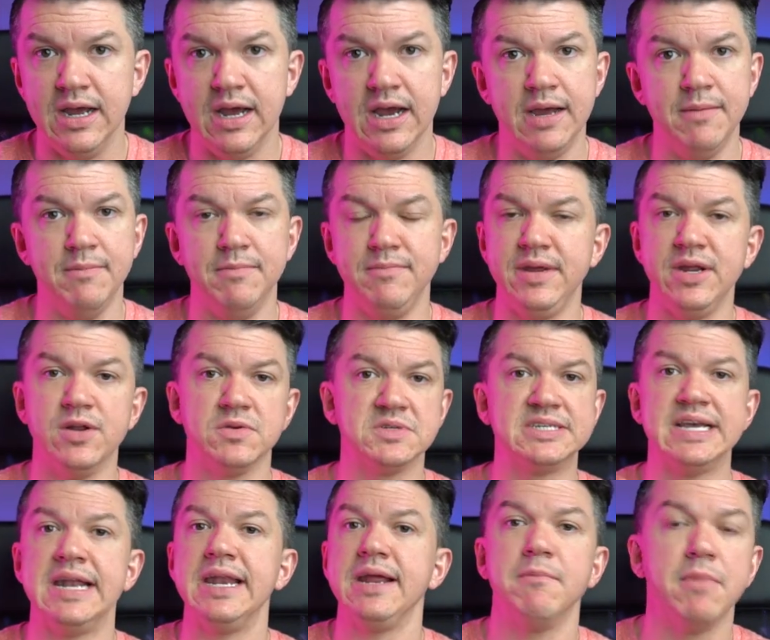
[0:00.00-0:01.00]
I'm, you know,
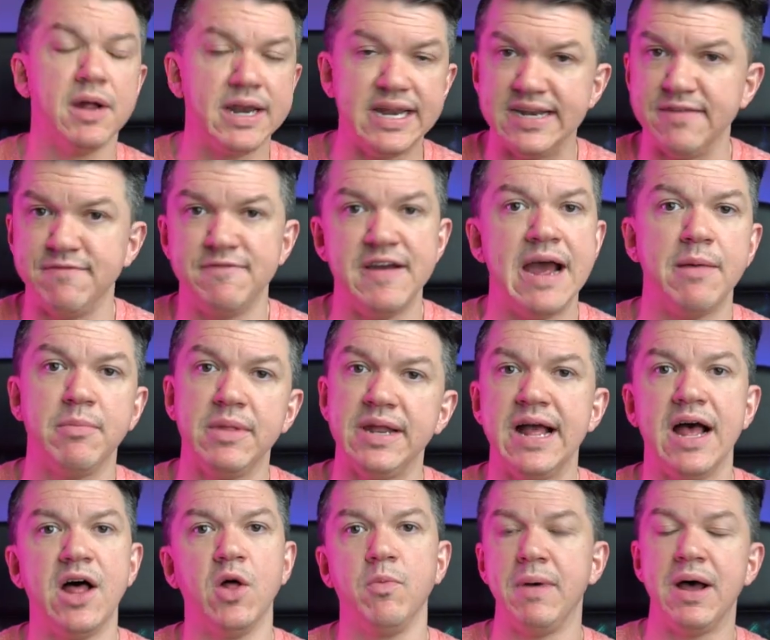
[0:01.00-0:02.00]
sending money to family
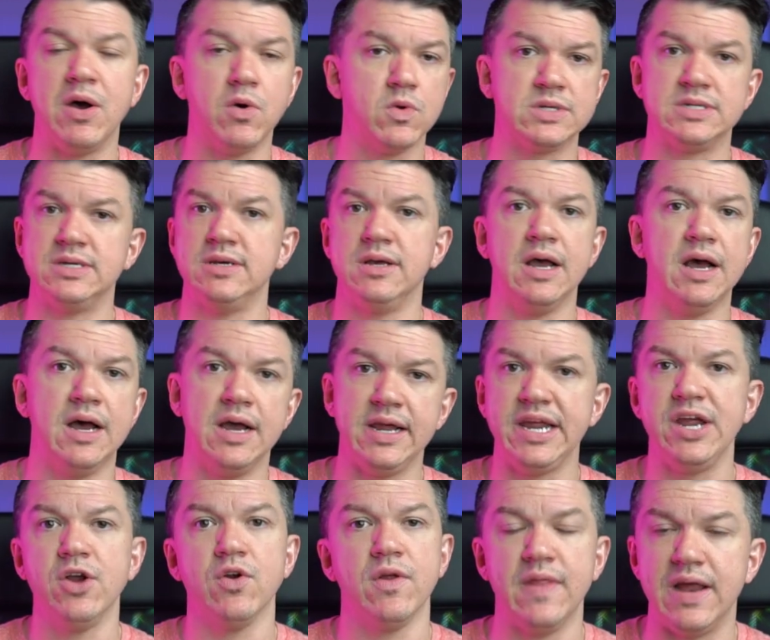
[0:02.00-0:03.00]
to help out uh,
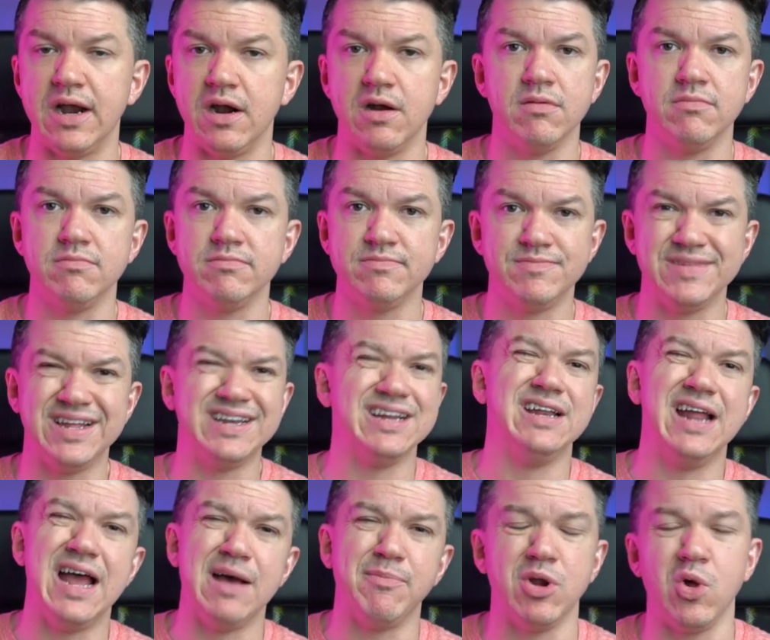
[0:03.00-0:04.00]
here and there. That
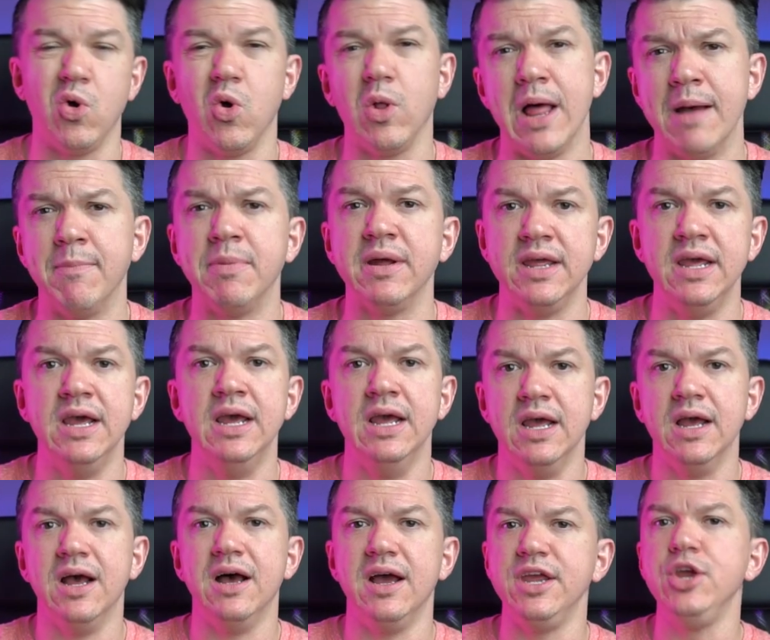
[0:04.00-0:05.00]
didn't happen a whole lot, but
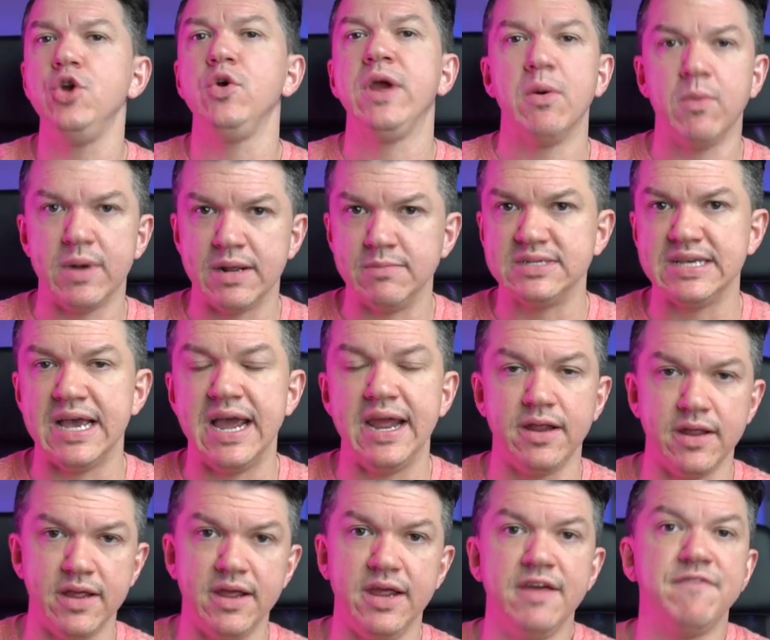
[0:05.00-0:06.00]
uh, you get what I'm
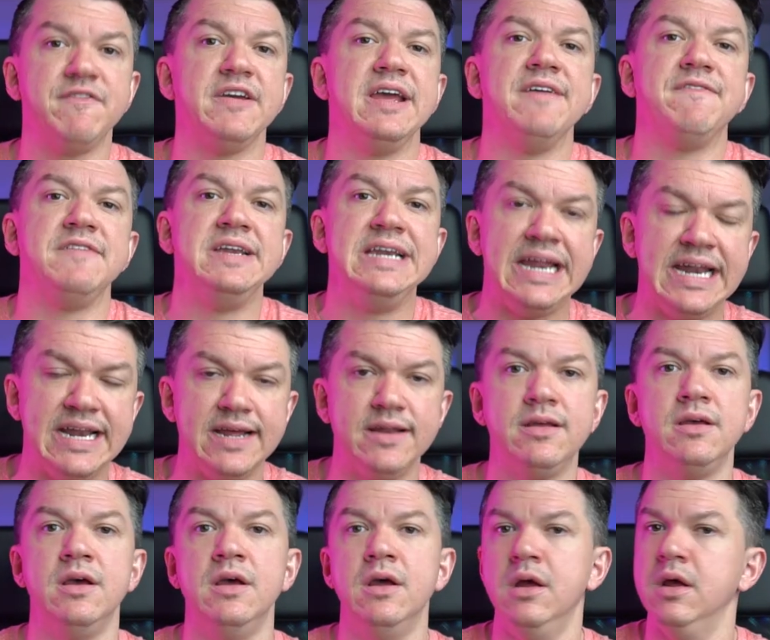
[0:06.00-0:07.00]
saying. If, if
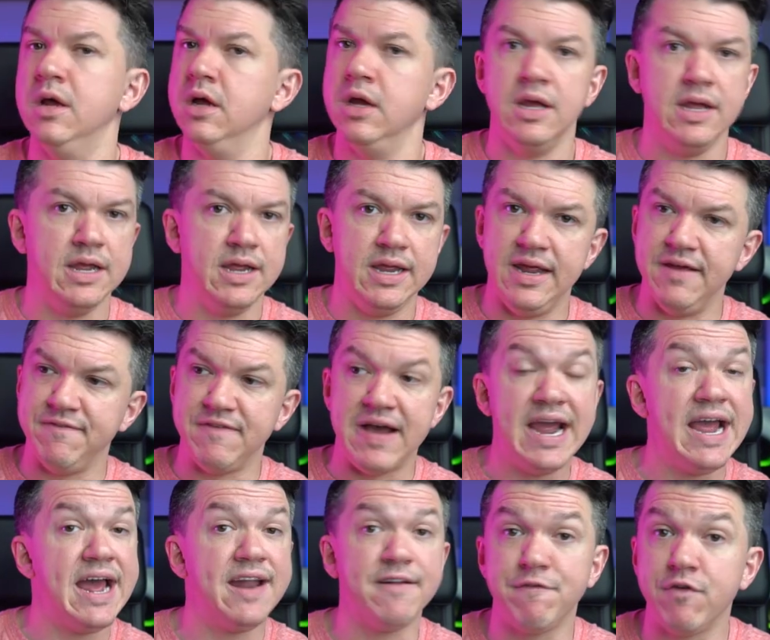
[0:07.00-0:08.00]
needed, if
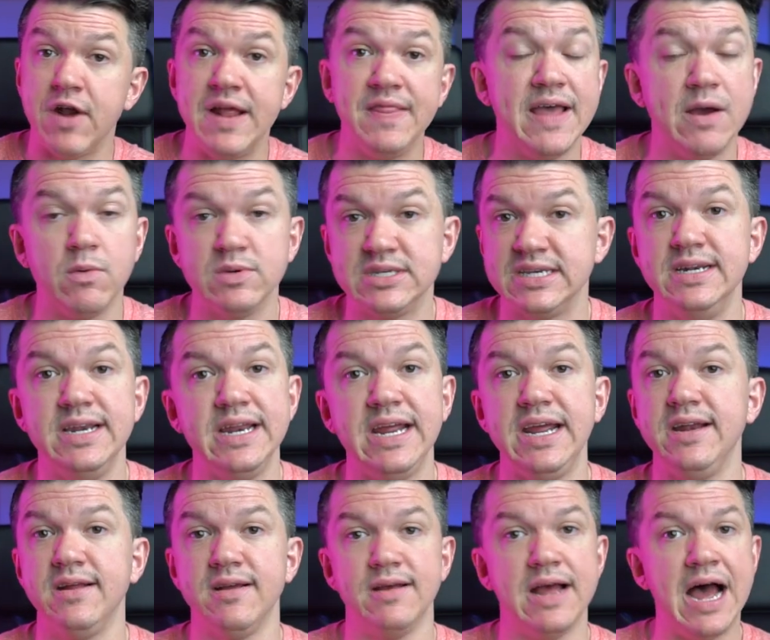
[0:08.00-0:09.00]
I had a friend that was in
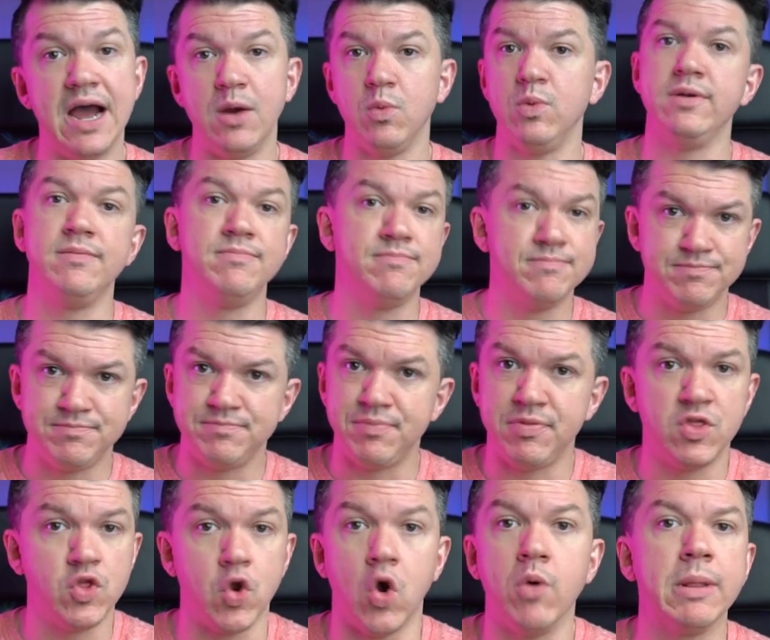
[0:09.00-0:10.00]
need, I would
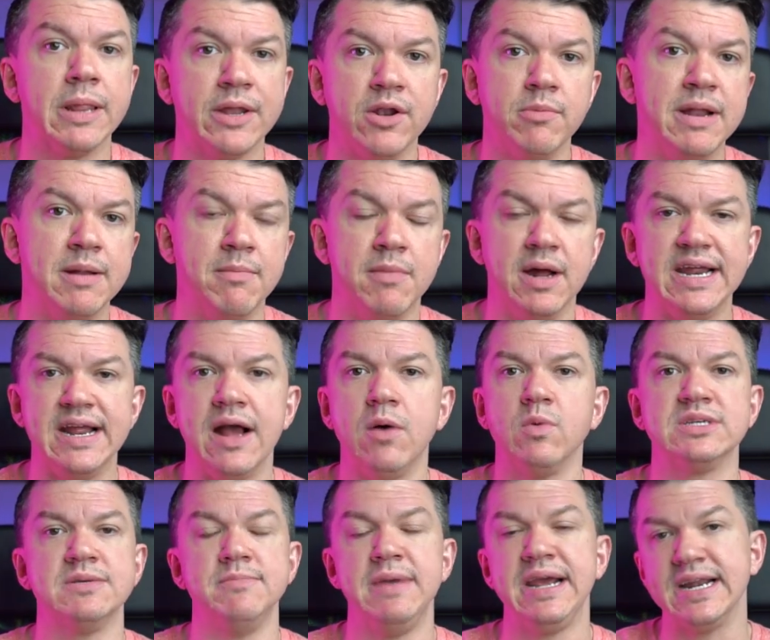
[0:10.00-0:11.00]
throw him a little bit of money. I
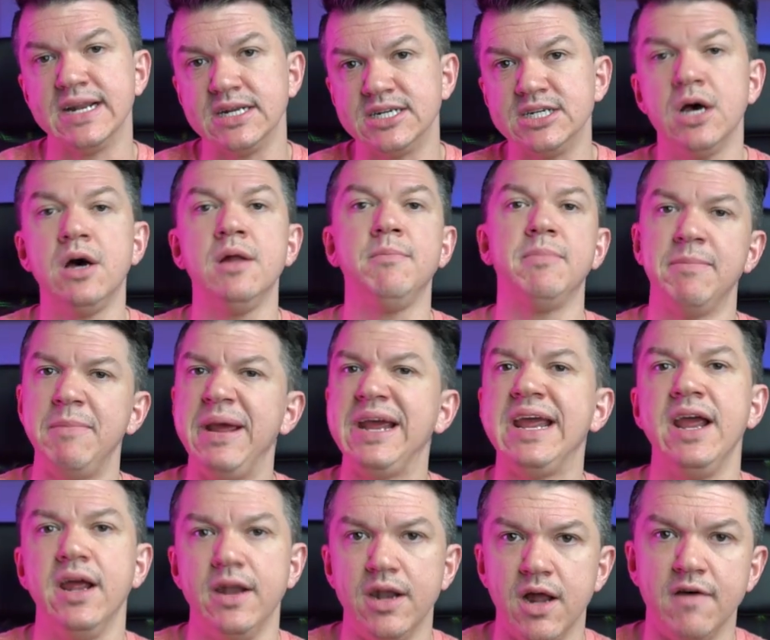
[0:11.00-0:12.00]
wasn't making a ton, but
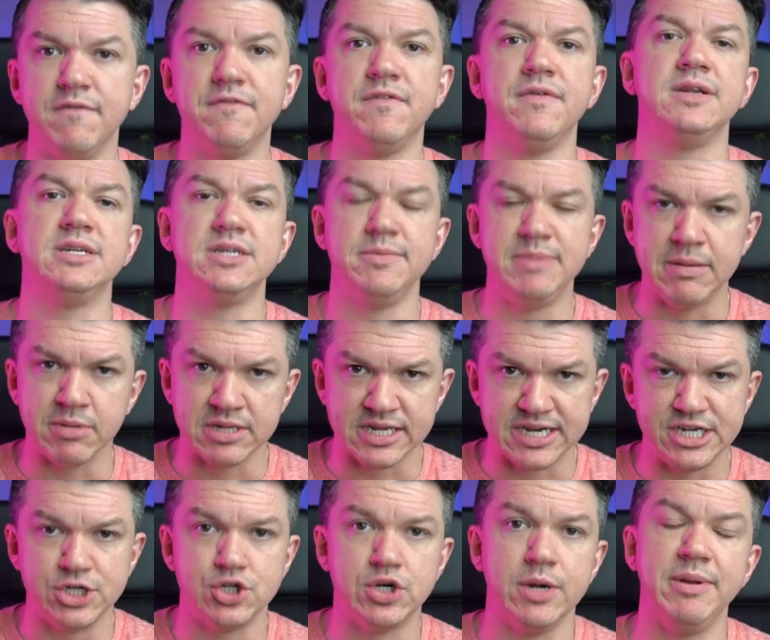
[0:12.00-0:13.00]
making enough to be able to
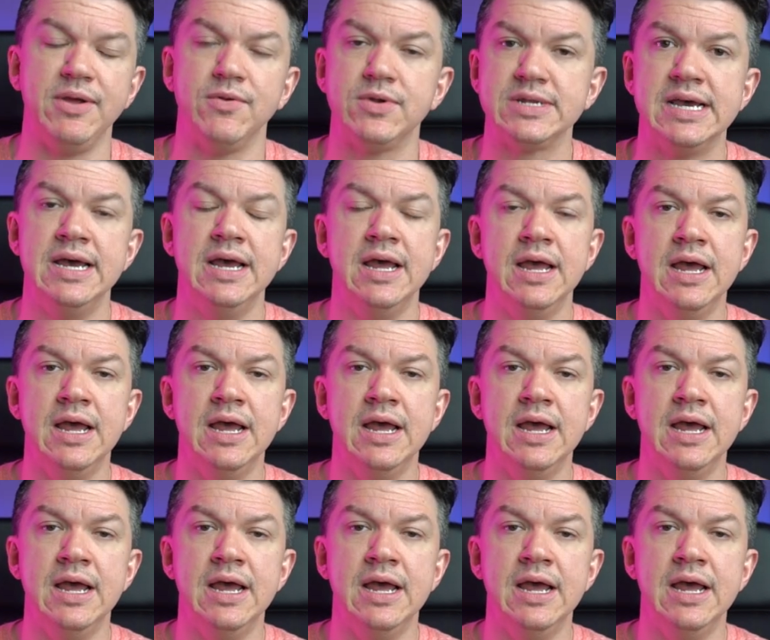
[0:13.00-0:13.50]
contribute.